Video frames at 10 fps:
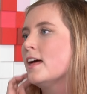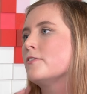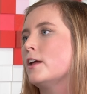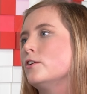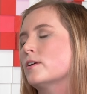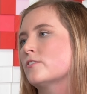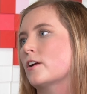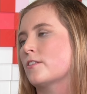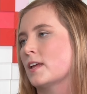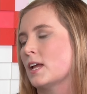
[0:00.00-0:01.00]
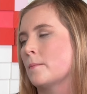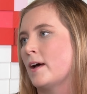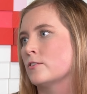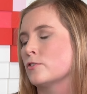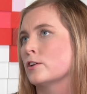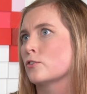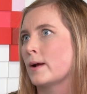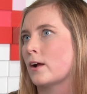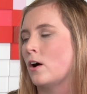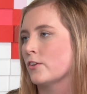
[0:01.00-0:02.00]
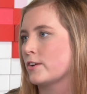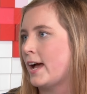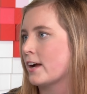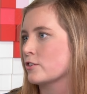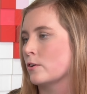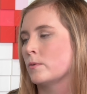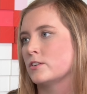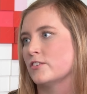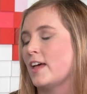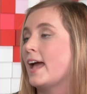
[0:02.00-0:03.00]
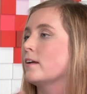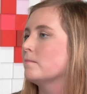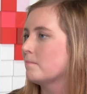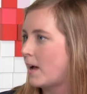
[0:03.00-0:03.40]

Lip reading: then you can start thinking about doing direct calls to action, which is, hey,